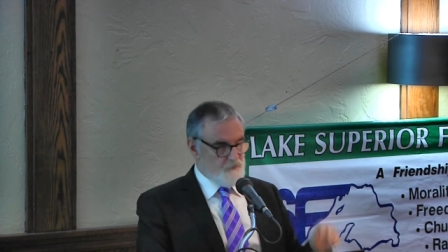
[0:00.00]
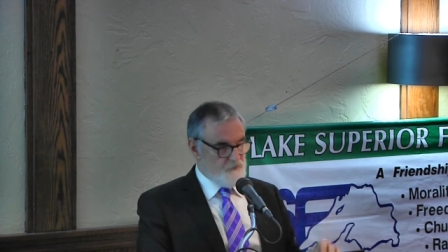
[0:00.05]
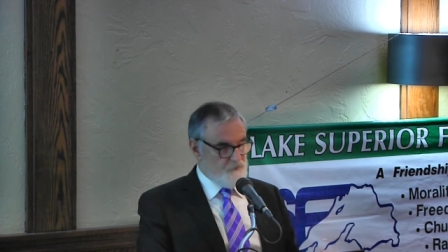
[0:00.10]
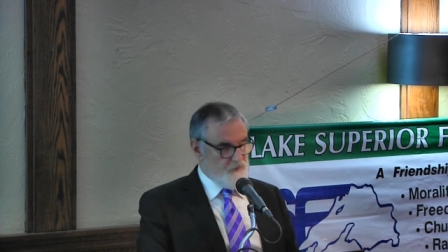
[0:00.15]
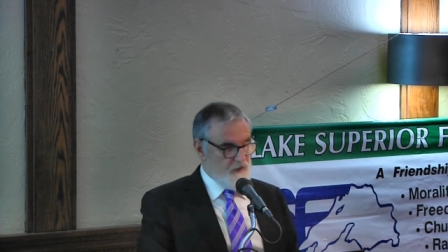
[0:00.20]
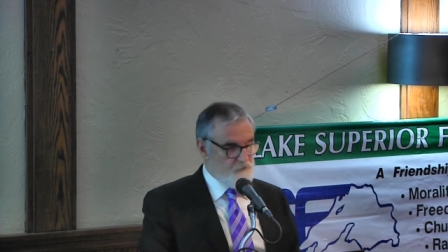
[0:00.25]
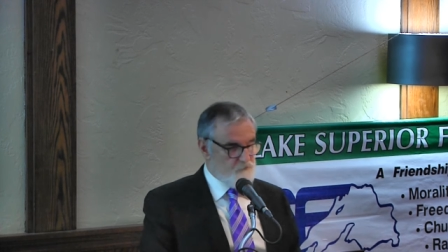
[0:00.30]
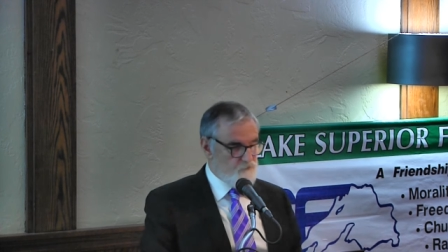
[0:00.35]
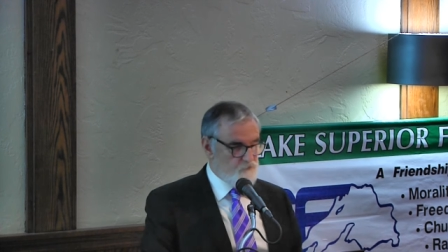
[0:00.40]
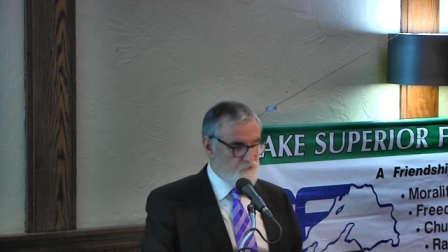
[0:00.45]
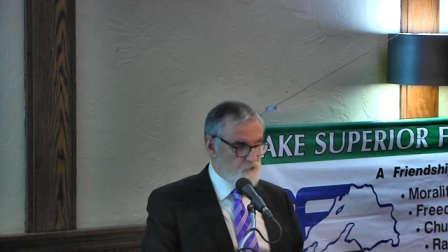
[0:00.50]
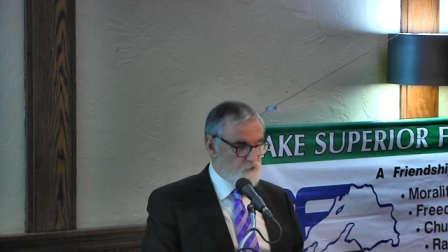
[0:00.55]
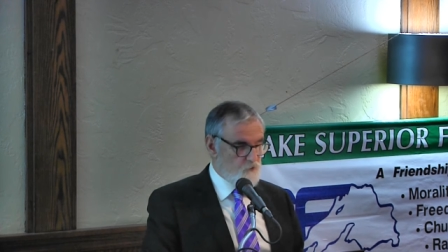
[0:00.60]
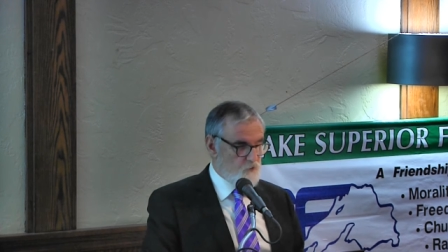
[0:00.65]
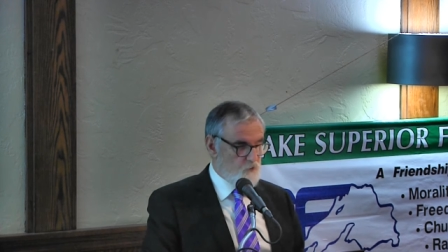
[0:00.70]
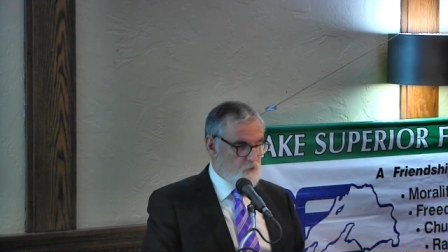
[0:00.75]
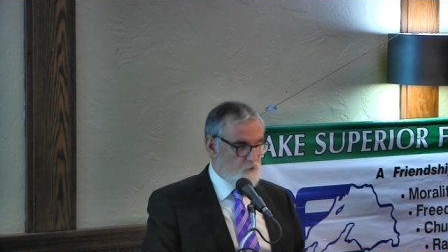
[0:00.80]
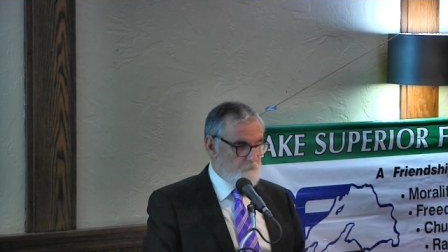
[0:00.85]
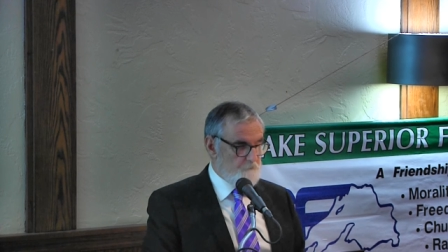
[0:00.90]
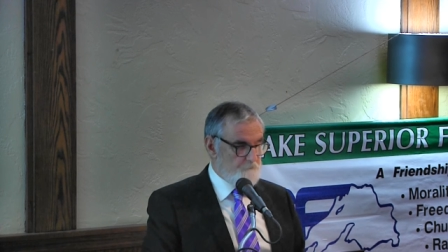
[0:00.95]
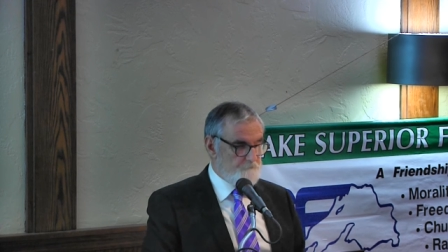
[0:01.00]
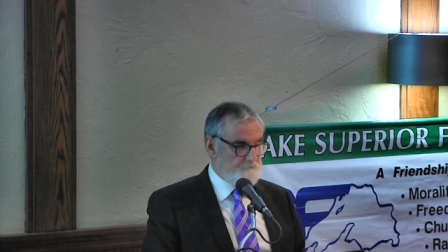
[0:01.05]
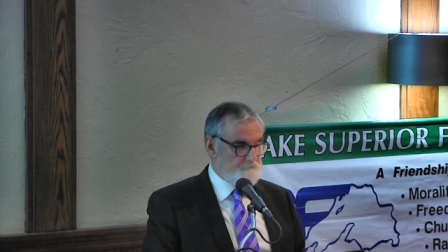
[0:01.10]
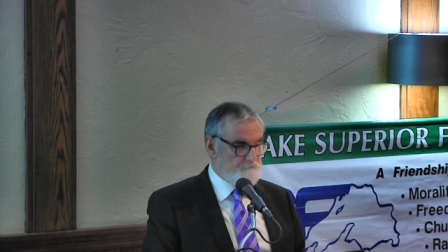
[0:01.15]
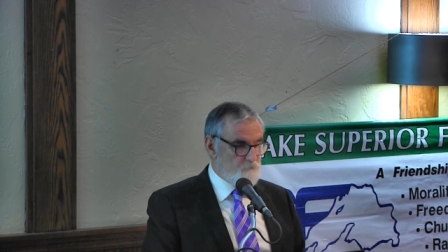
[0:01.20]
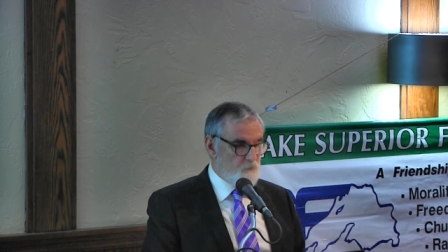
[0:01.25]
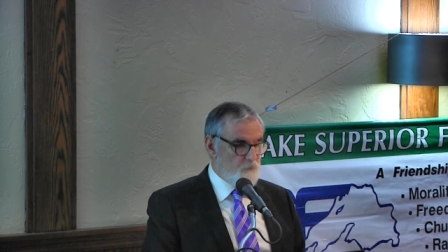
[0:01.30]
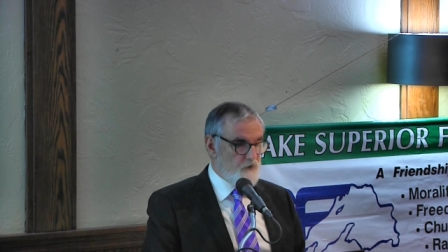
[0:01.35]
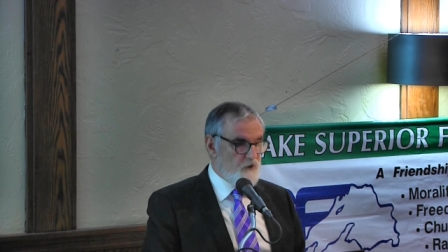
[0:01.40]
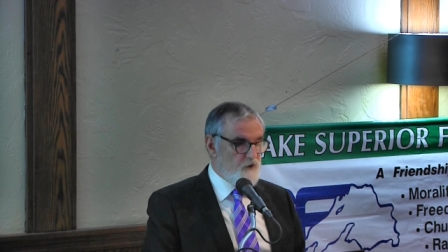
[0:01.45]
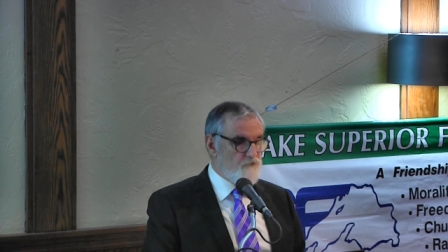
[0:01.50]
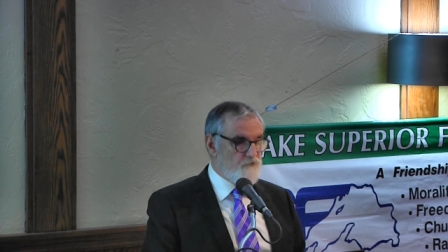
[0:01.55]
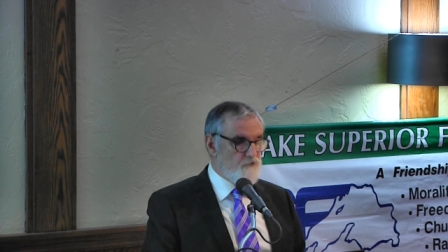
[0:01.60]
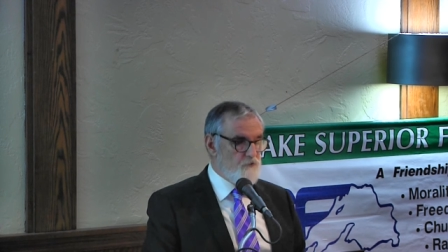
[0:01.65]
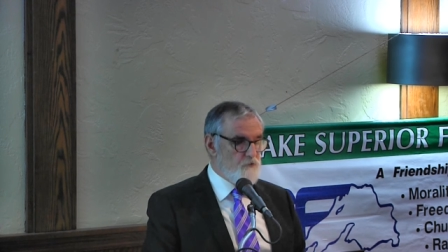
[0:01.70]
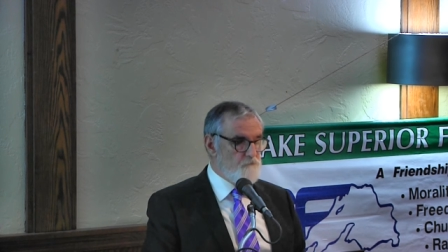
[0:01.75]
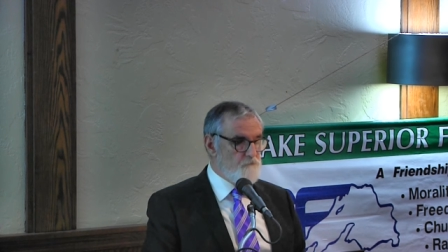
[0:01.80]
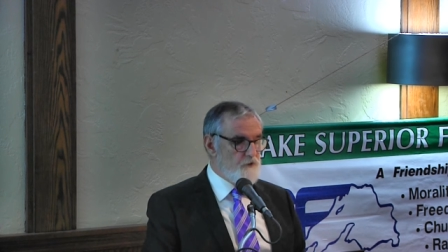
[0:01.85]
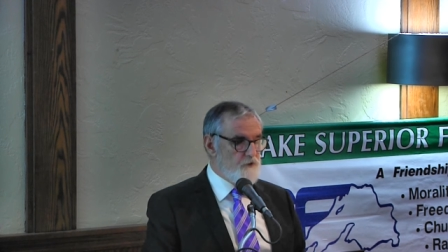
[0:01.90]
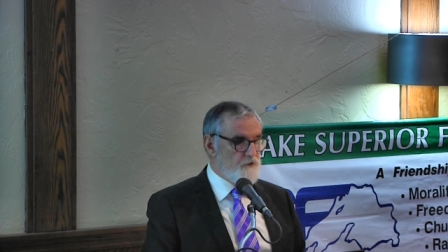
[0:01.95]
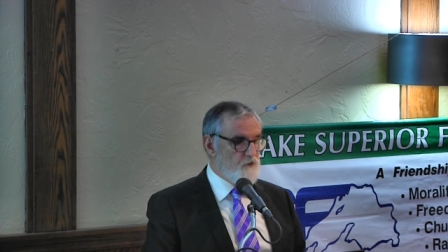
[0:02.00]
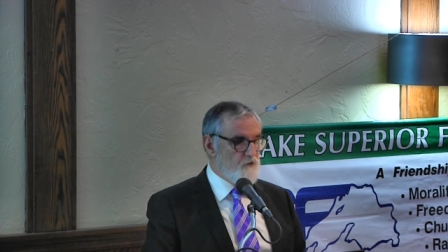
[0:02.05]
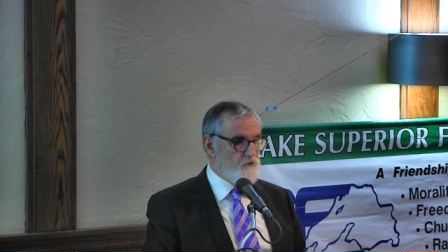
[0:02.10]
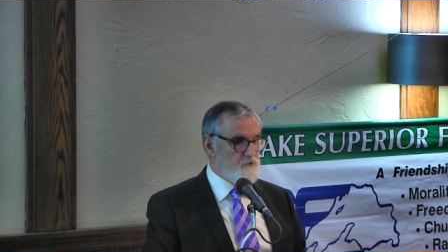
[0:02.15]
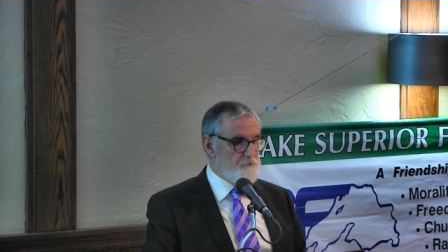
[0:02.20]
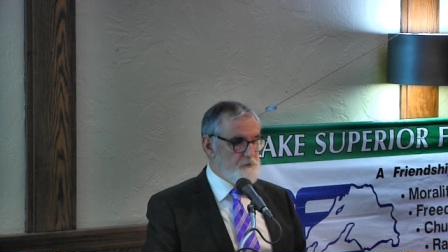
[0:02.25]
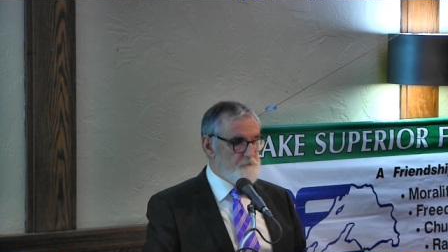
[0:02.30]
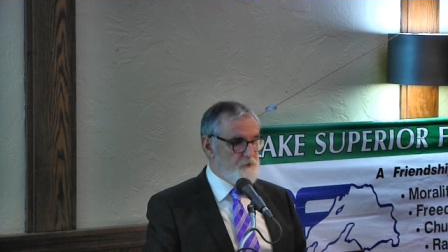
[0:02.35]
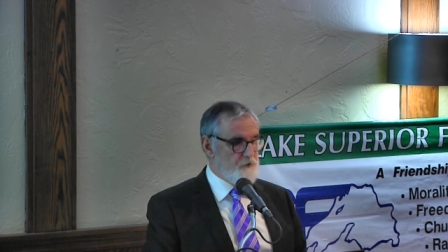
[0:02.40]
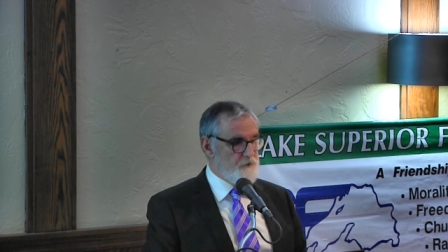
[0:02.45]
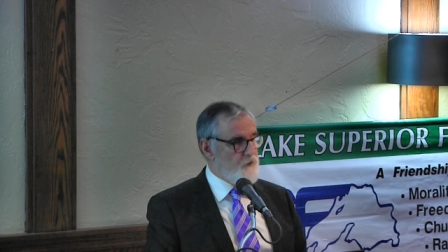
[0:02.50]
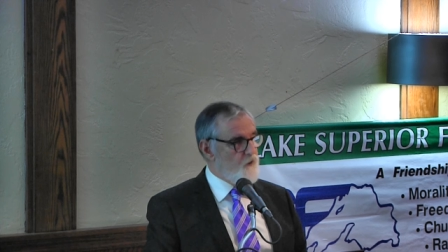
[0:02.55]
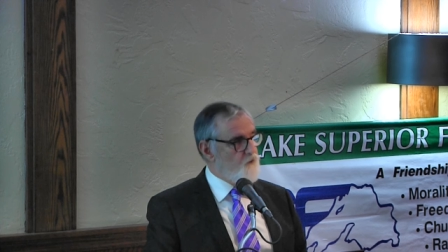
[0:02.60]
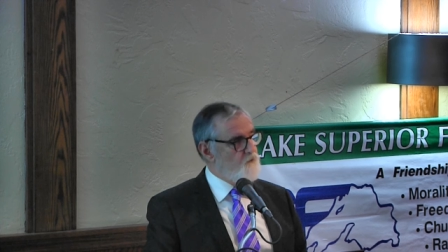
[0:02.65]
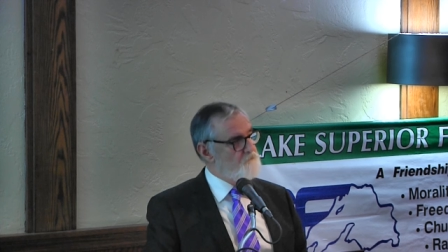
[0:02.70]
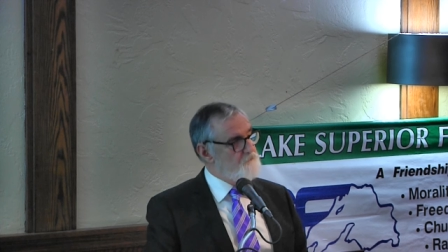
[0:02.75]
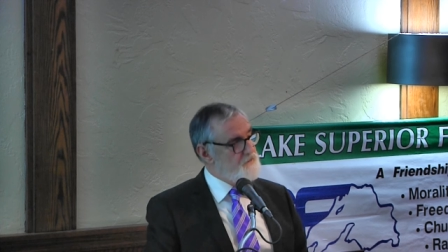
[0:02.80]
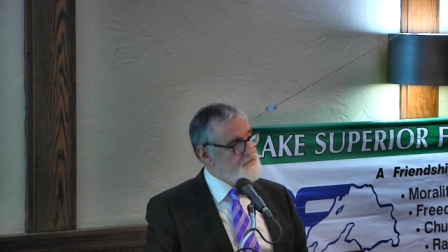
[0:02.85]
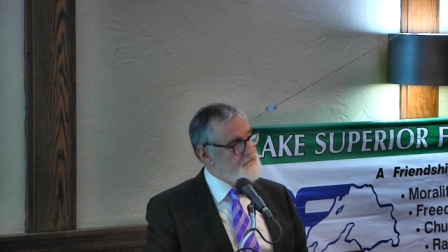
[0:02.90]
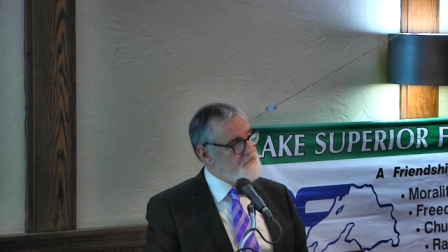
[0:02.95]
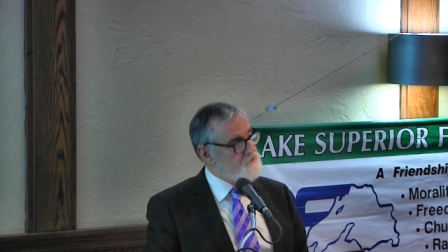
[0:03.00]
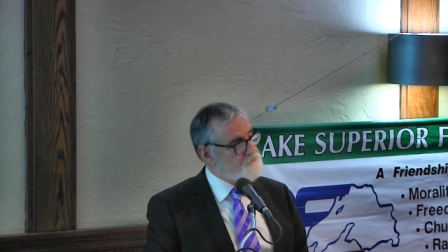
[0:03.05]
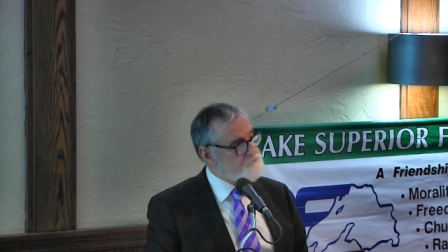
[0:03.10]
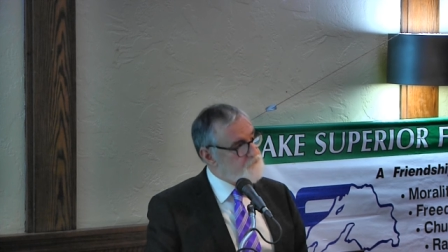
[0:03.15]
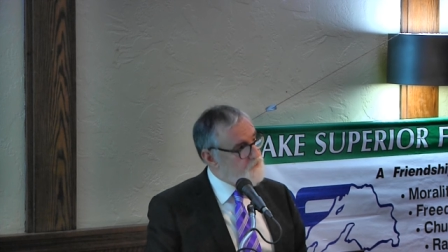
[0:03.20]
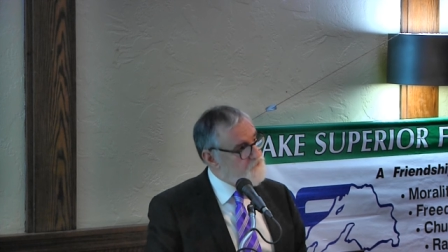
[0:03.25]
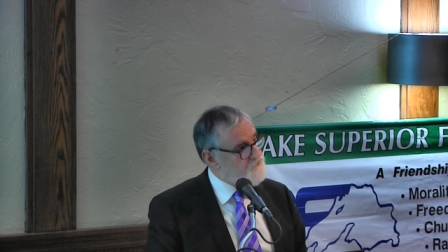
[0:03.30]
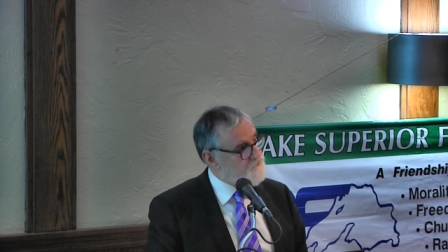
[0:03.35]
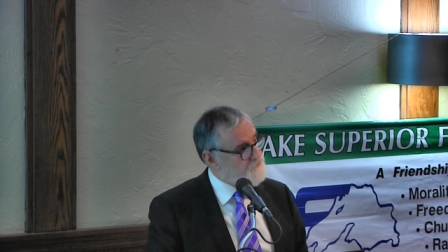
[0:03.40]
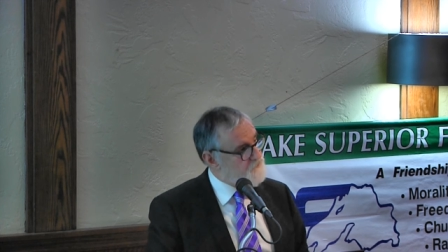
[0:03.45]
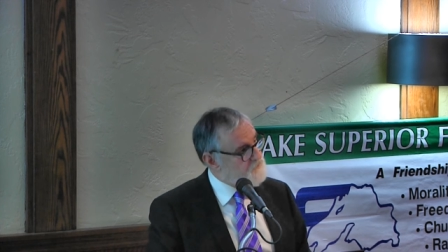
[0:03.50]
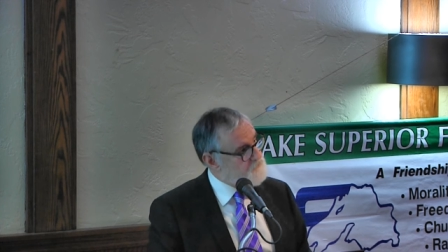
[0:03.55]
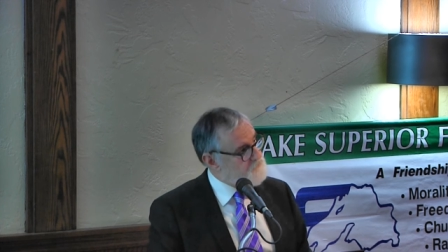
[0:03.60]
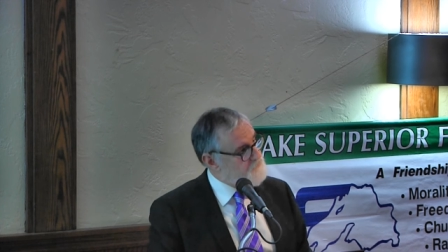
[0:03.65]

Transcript: That's your goal. Assume that those people don't mean it personally